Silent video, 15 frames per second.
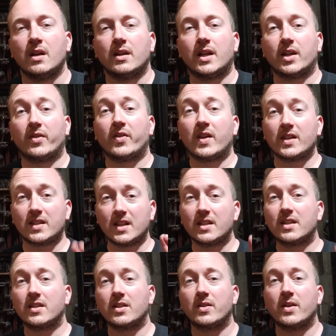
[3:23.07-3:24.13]
Now, the first thing
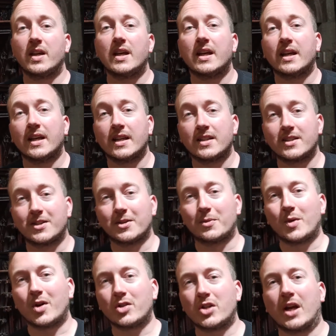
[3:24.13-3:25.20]
to do here is to
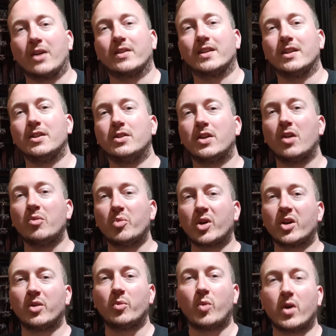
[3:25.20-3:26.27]
watch out that you don't
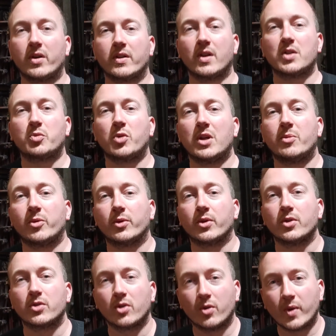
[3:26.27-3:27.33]
become one of those people
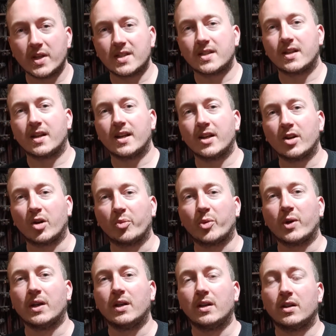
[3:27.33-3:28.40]
who's always turning up
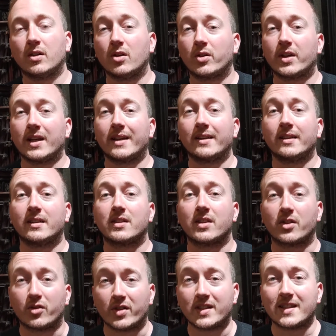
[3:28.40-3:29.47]
looking
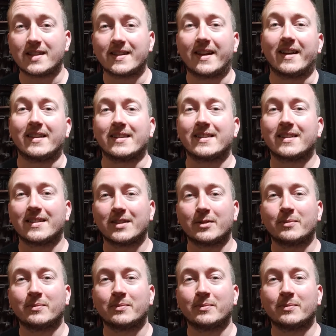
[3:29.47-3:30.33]
to criticize.